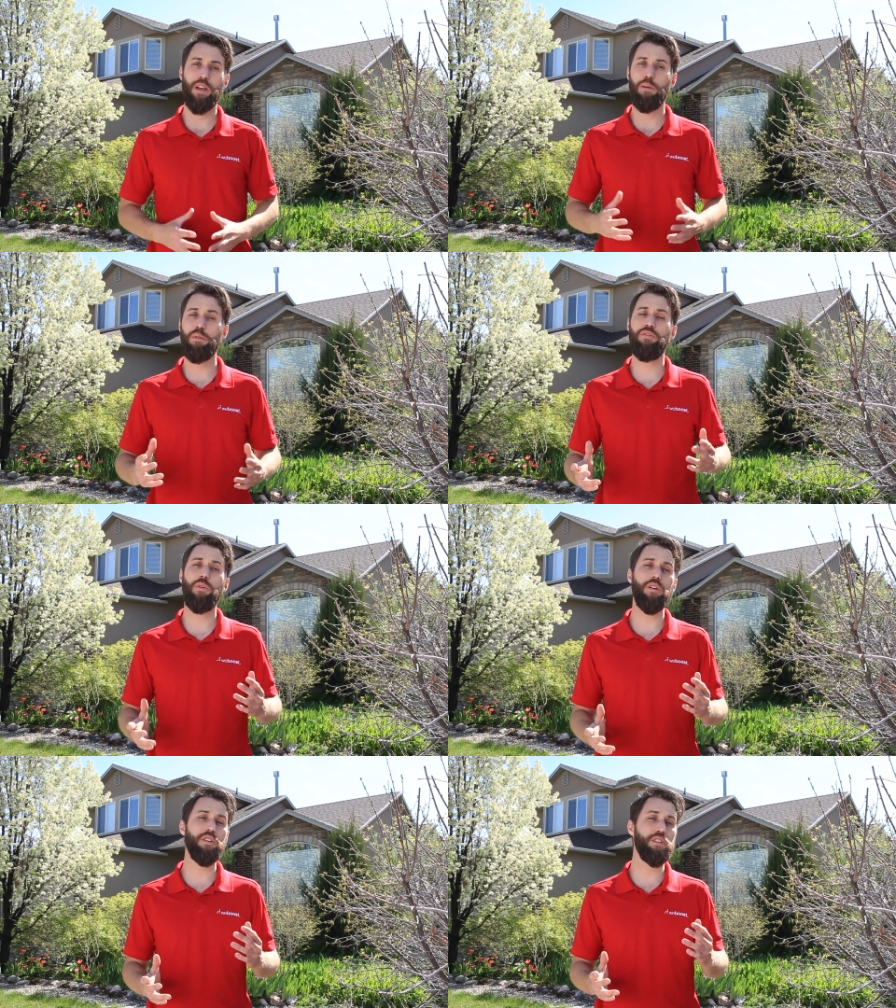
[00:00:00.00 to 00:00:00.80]

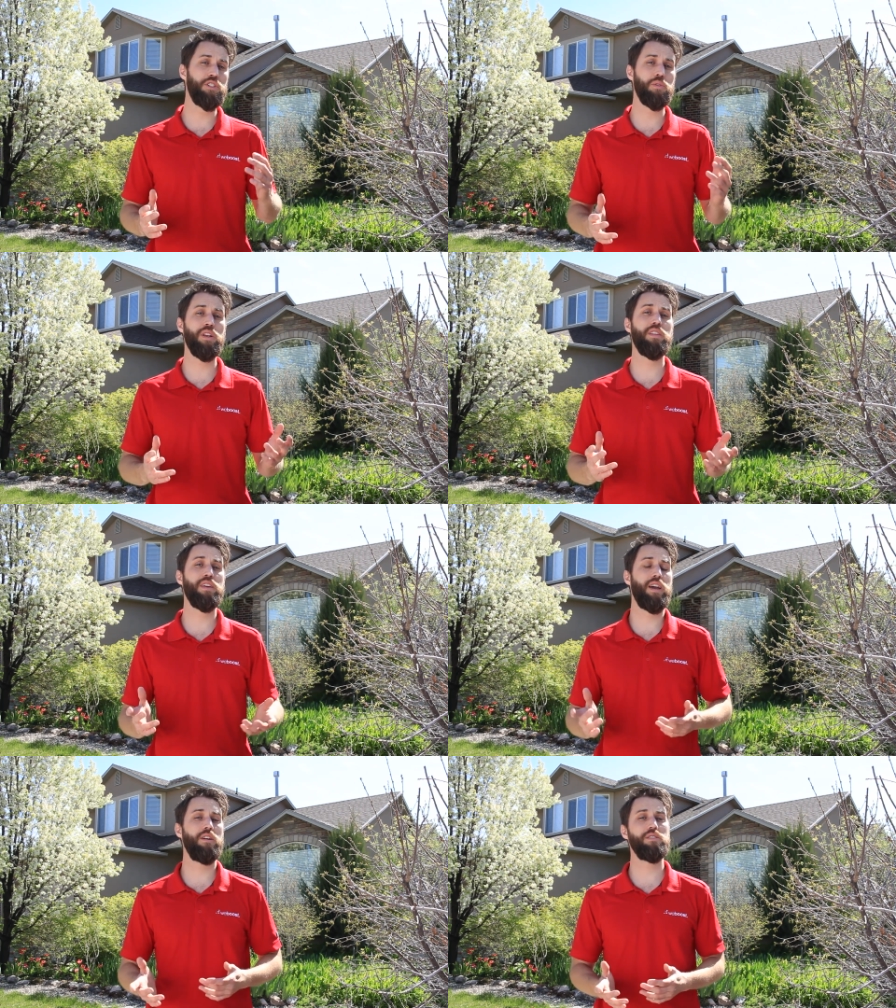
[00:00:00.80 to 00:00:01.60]
Before you do
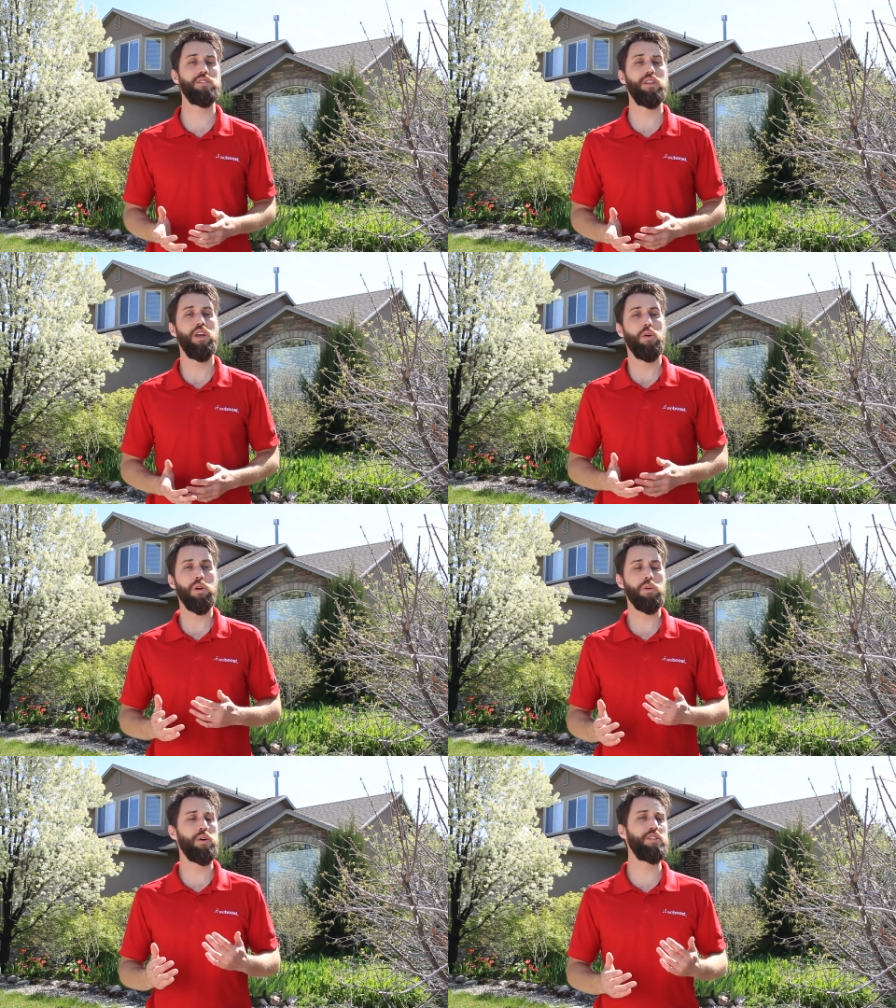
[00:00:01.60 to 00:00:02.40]
anything else,
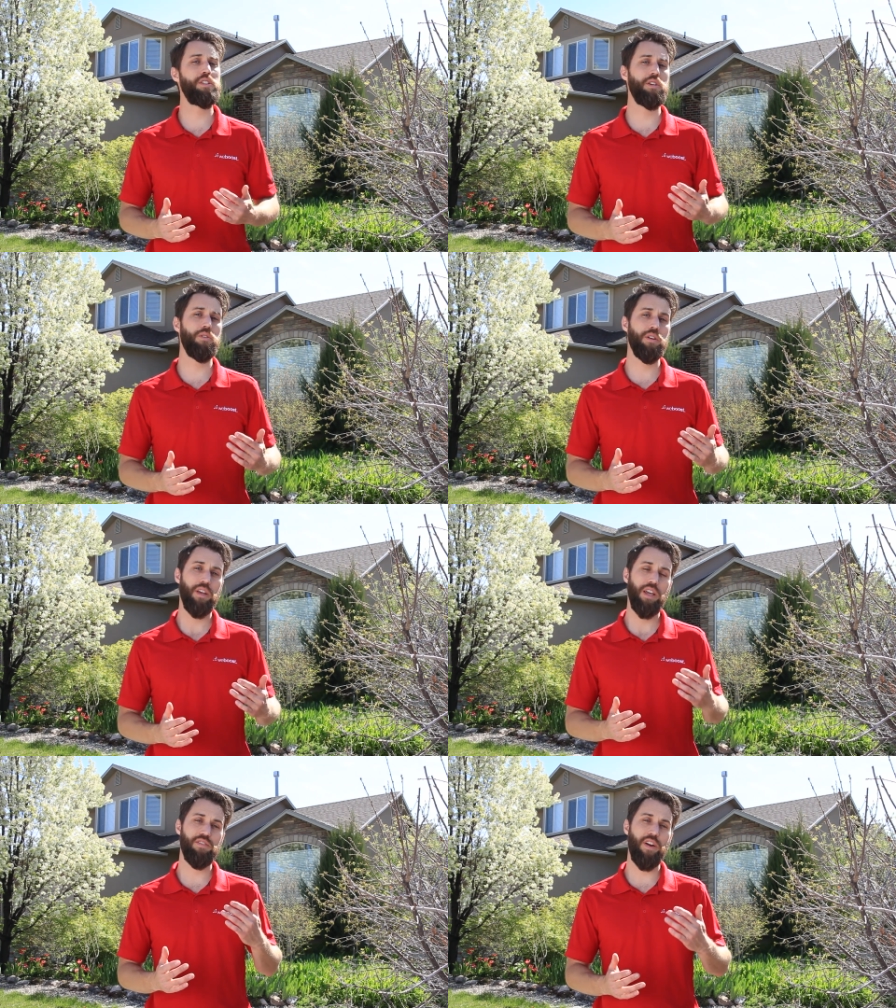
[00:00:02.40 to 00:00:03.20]
what you want to do
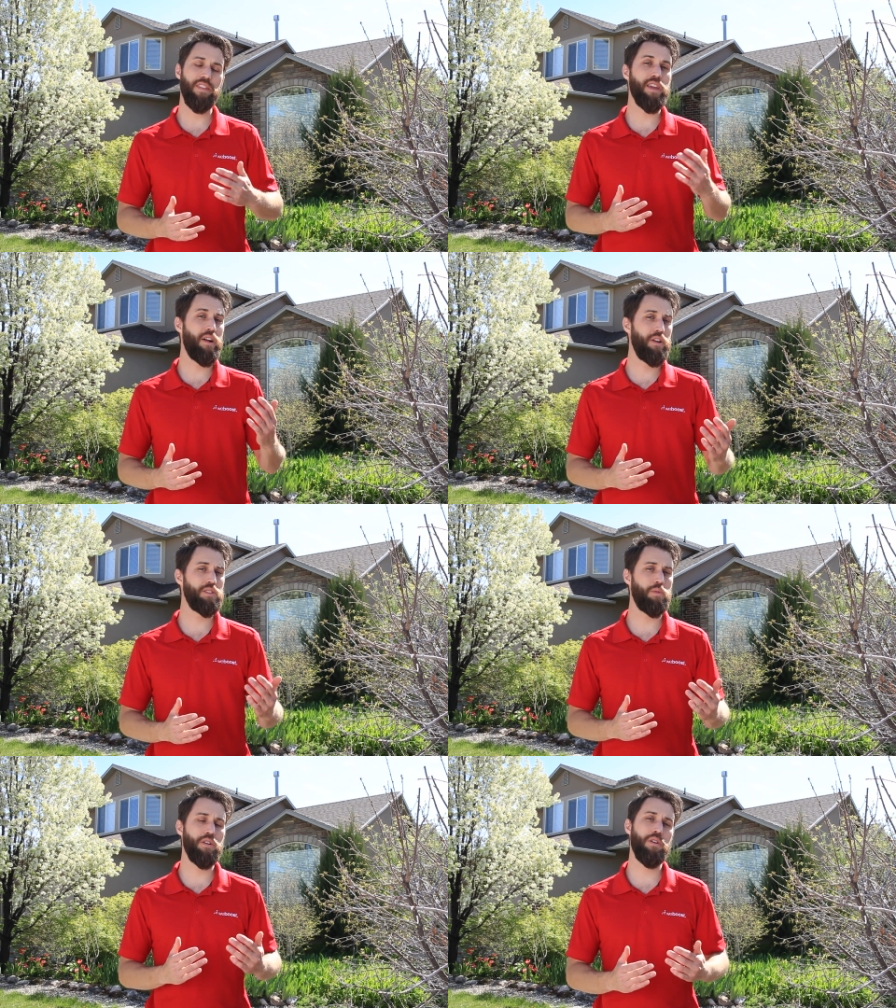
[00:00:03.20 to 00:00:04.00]
is find the
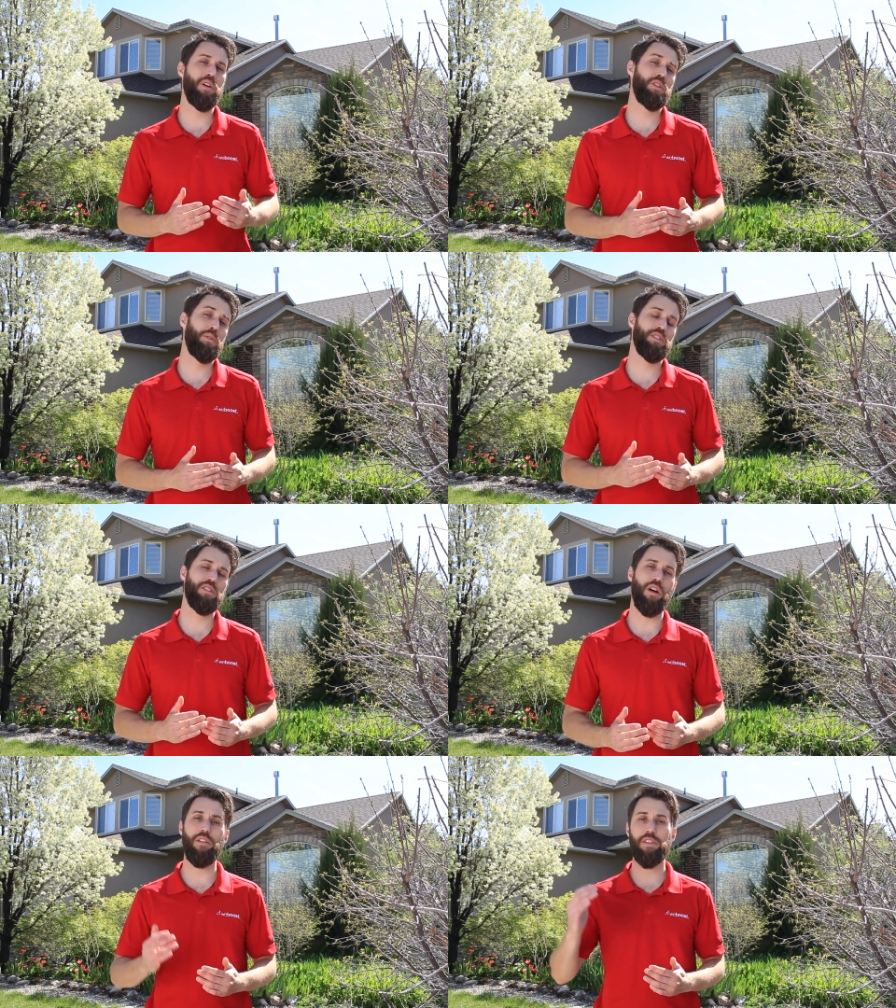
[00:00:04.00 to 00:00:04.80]
areas where you're going to
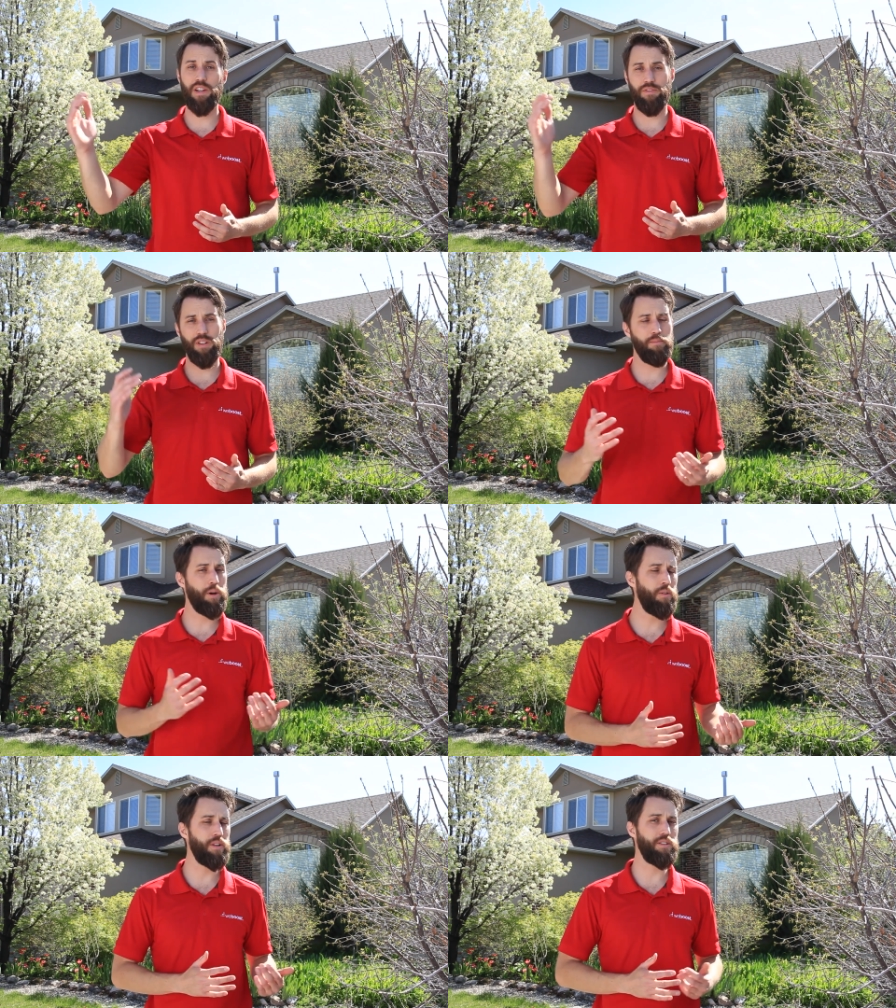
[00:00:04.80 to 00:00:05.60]
install the different
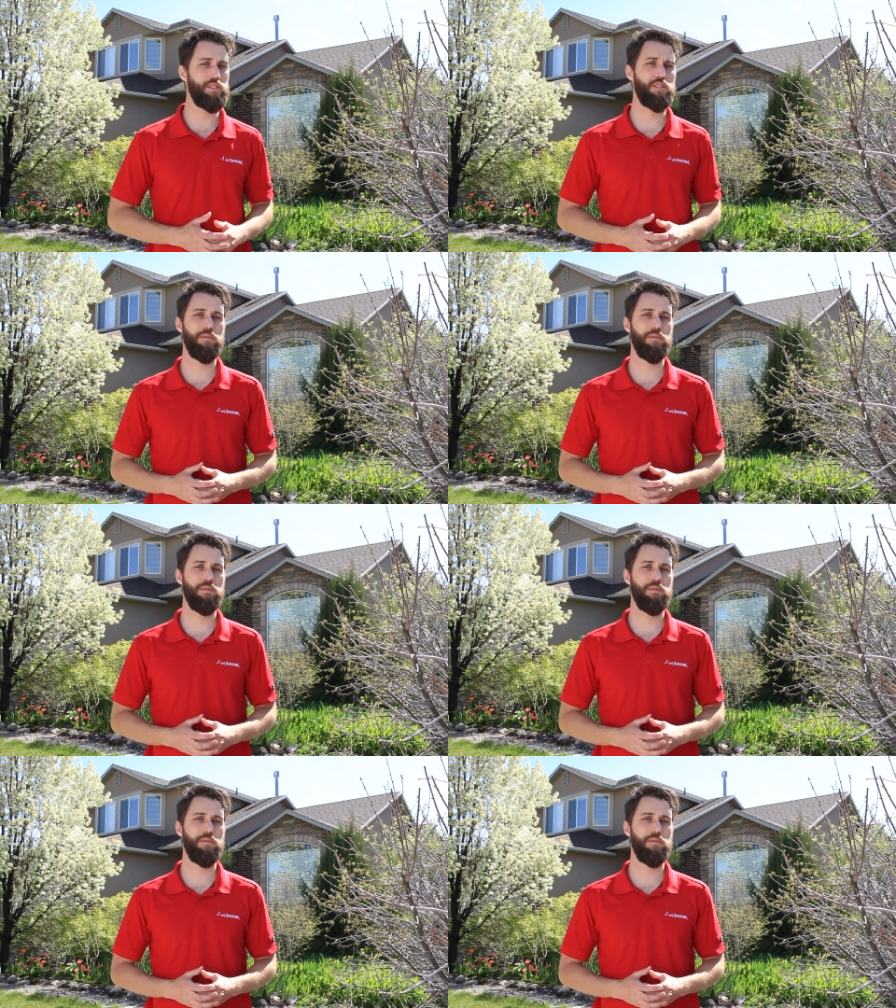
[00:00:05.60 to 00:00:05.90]
components.